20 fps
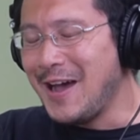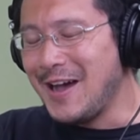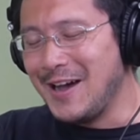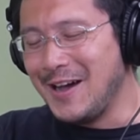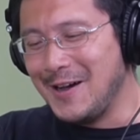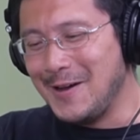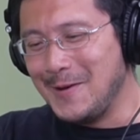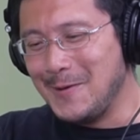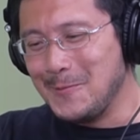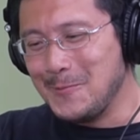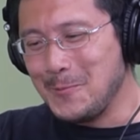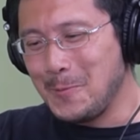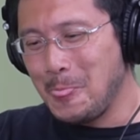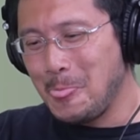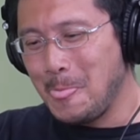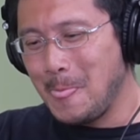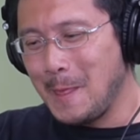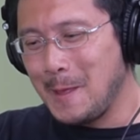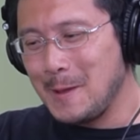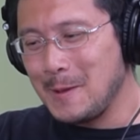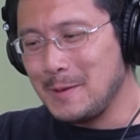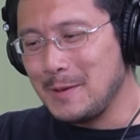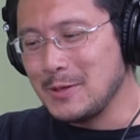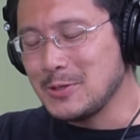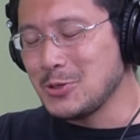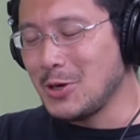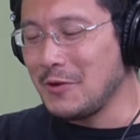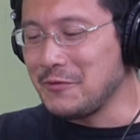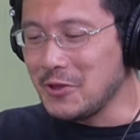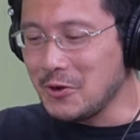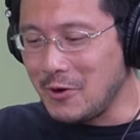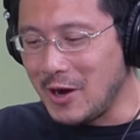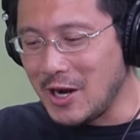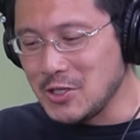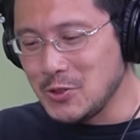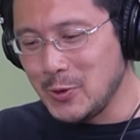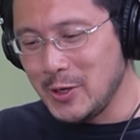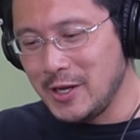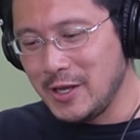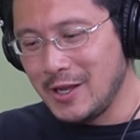Um, and so after
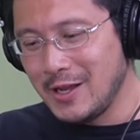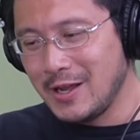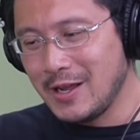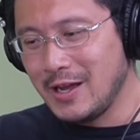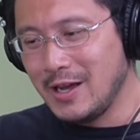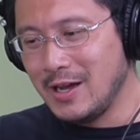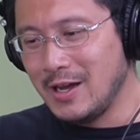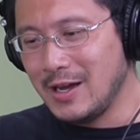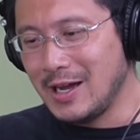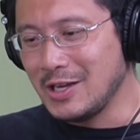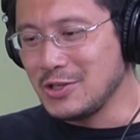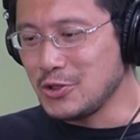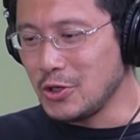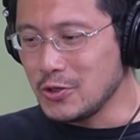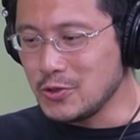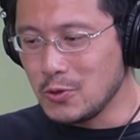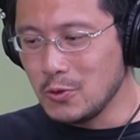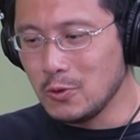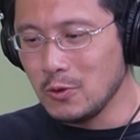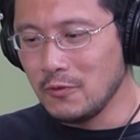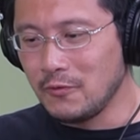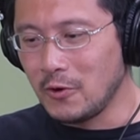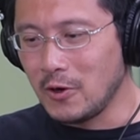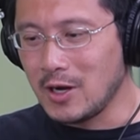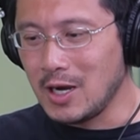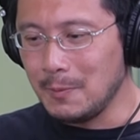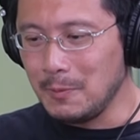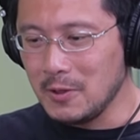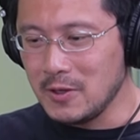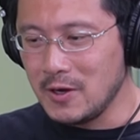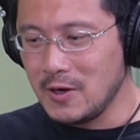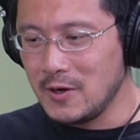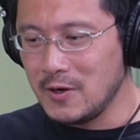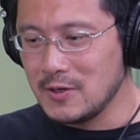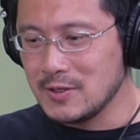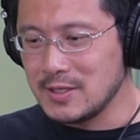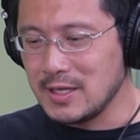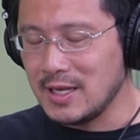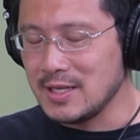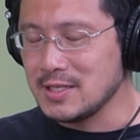graduating, uh, I joined Google for a couple
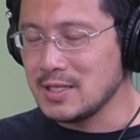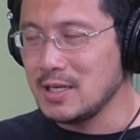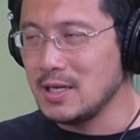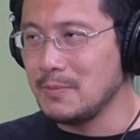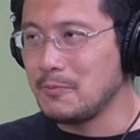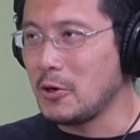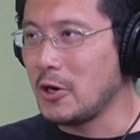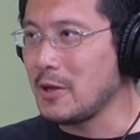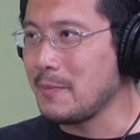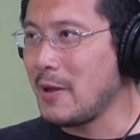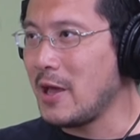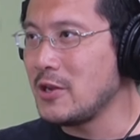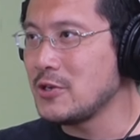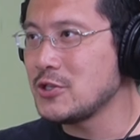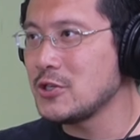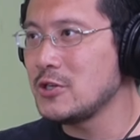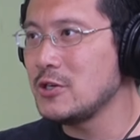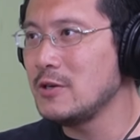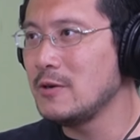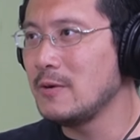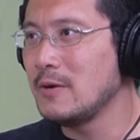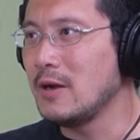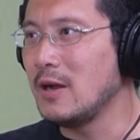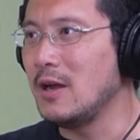years as a product manager.